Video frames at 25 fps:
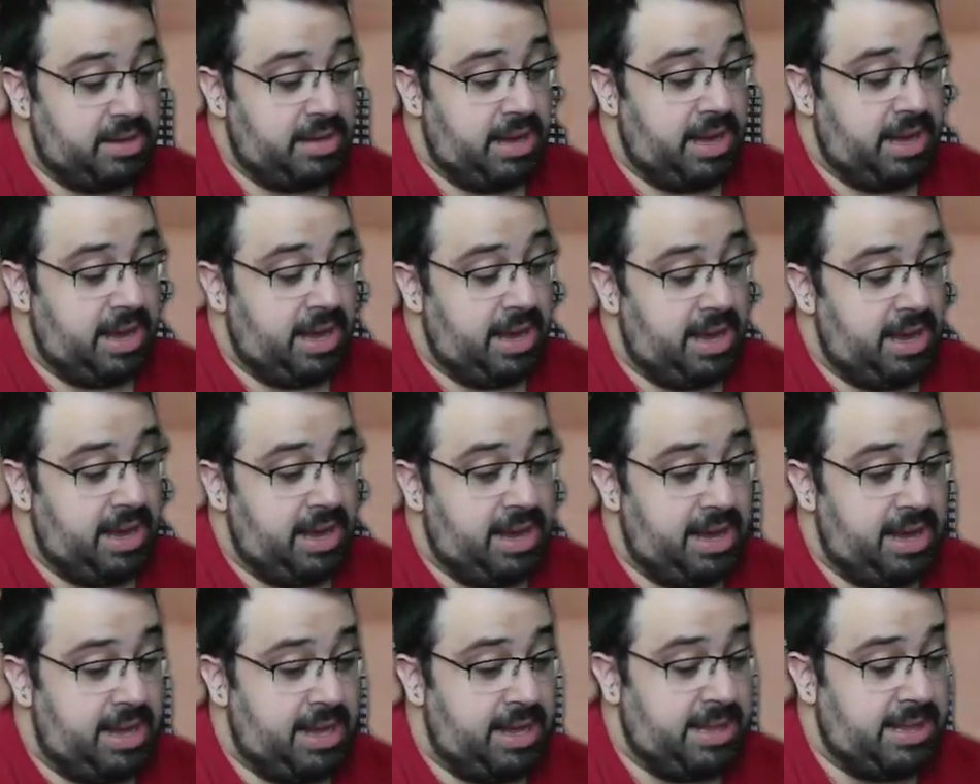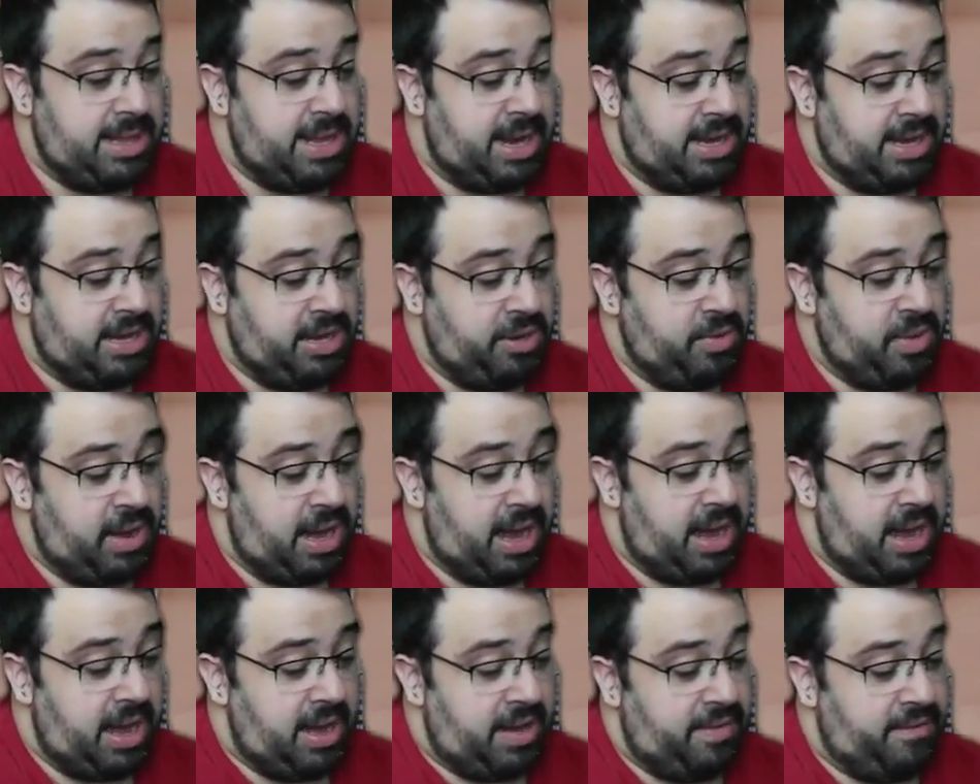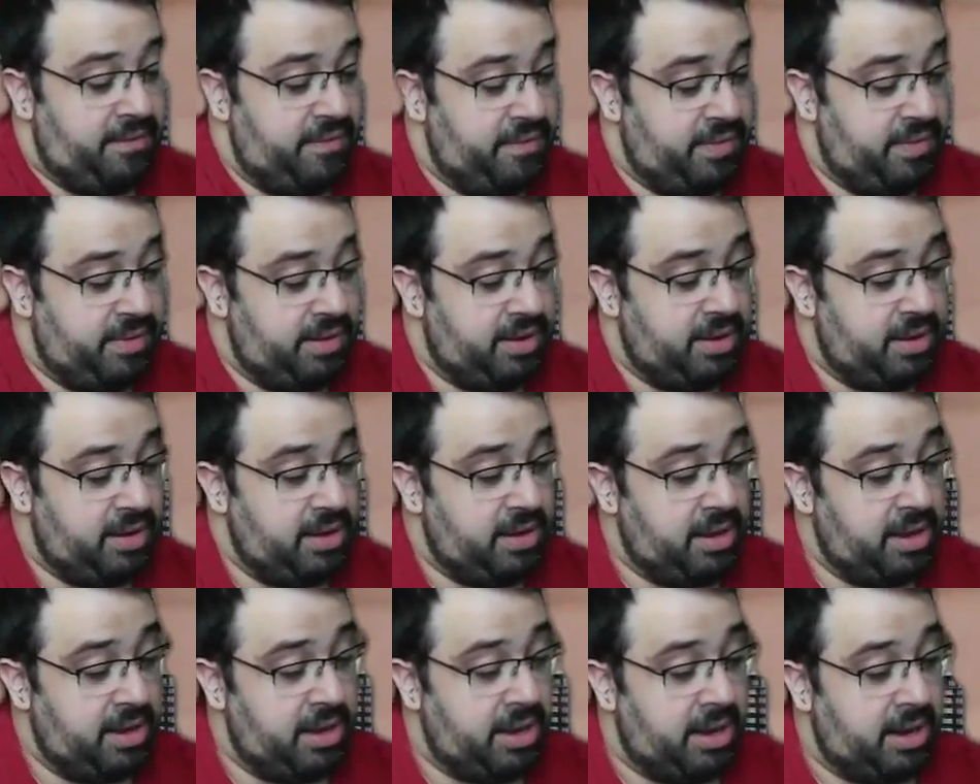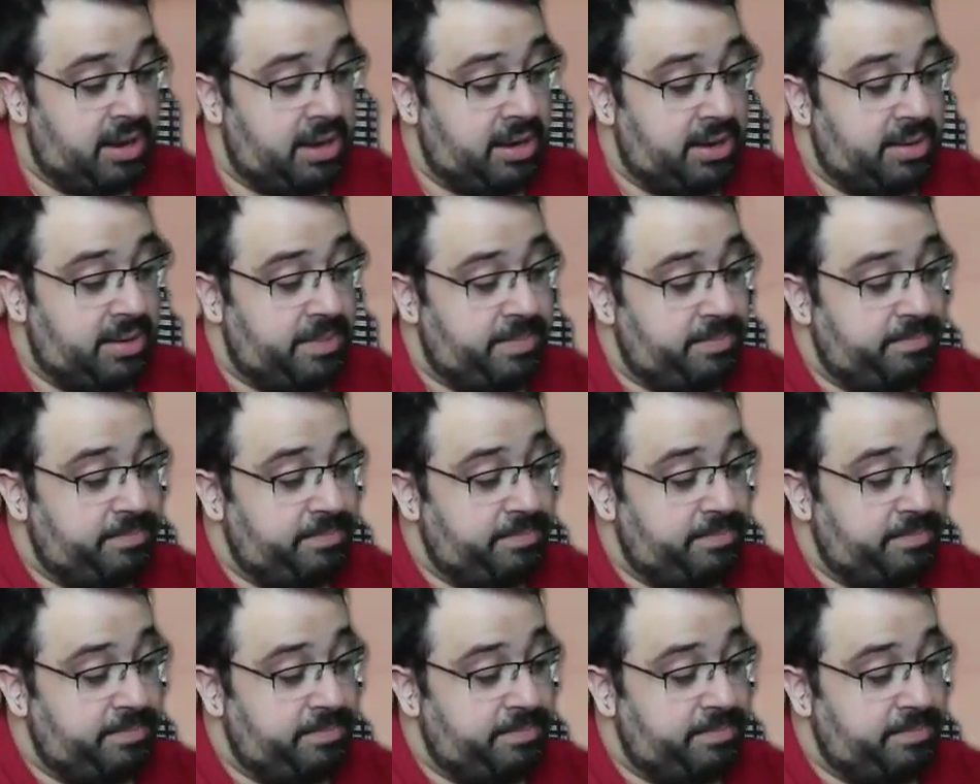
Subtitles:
And then you have Igaram.